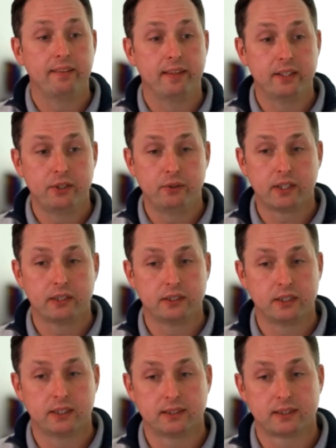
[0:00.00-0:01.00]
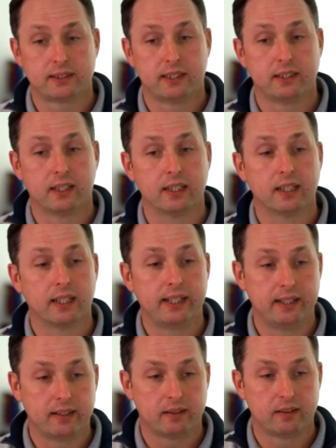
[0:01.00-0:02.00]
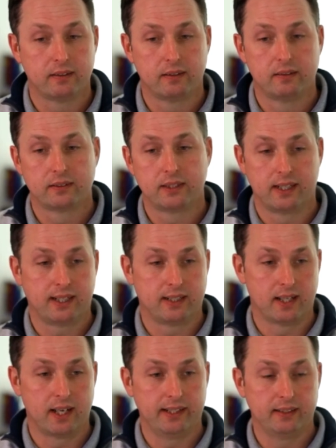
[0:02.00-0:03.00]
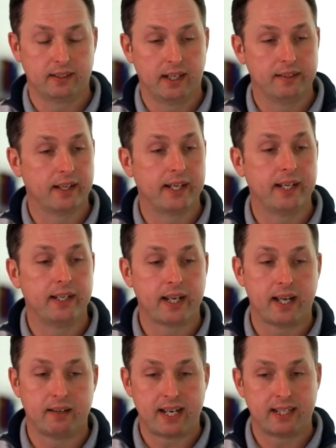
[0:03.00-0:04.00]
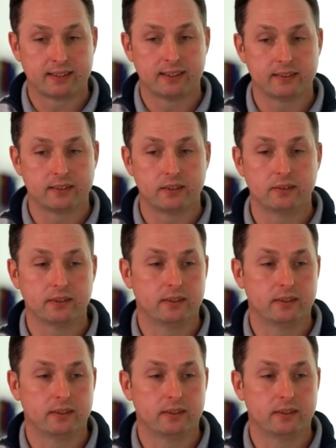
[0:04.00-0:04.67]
then you can just send a link to Headlight, and they have access to it. And